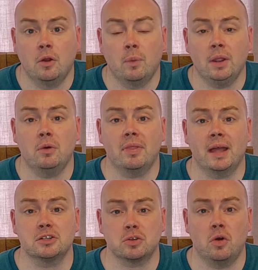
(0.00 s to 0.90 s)
Well,
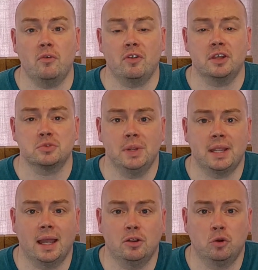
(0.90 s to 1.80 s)
that's all for this
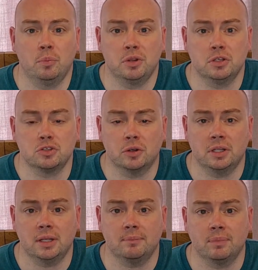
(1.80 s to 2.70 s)
week. I hope you
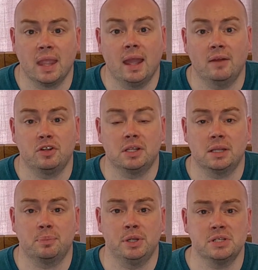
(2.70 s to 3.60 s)
enjoyed it. If you
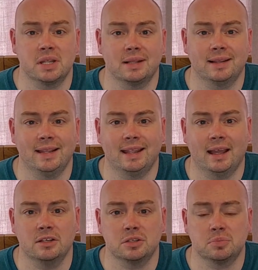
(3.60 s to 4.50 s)
did, please hit the like
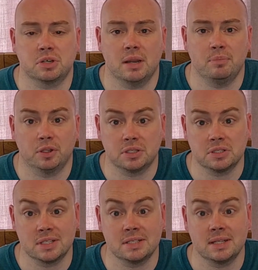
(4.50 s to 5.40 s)
and subscribe
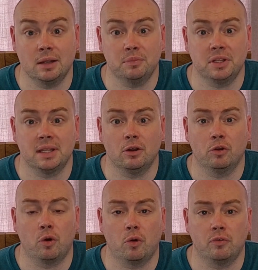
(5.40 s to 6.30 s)
buttons to stay up to date
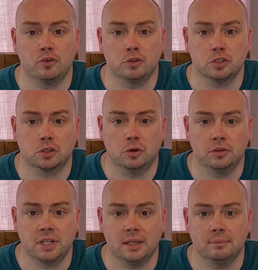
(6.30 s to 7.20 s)
on all future
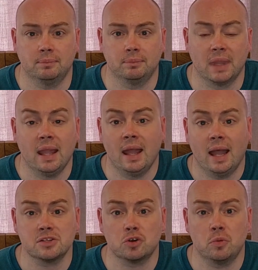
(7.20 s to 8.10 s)
content.
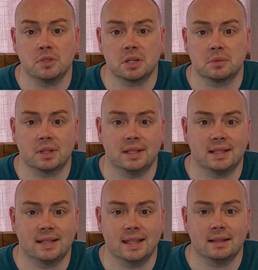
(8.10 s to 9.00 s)
As always, I would like
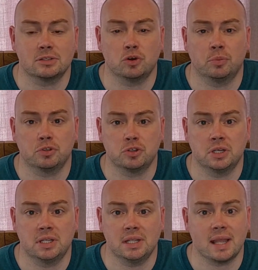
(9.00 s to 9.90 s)
to take this
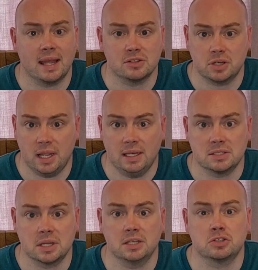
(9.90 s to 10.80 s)
opportunity to answer any
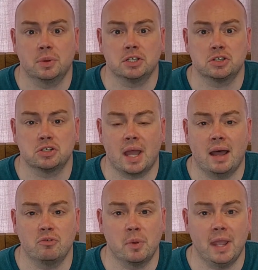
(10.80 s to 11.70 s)
science questions you
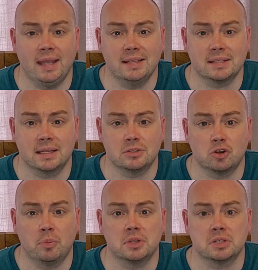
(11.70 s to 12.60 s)
have about any science
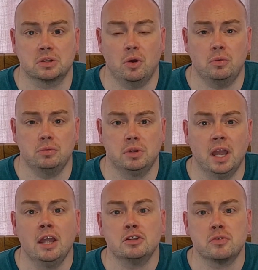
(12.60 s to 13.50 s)
topics at all.
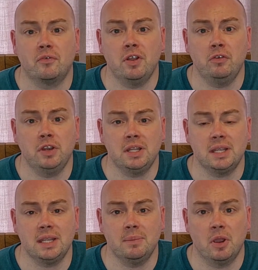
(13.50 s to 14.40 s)
So feel free
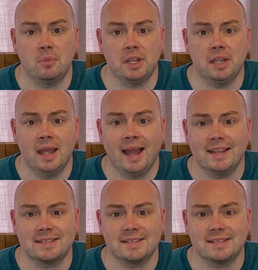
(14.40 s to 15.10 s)
to email me at